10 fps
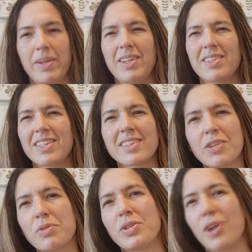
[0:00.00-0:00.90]
I mean,
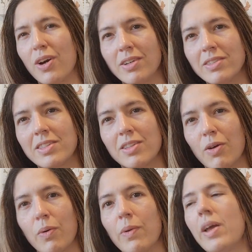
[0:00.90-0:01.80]
600 yards,
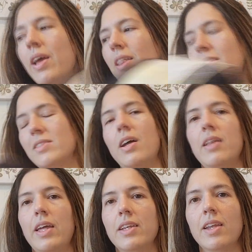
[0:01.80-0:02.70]
so that's
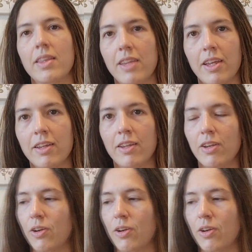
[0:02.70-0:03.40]
not like nothing,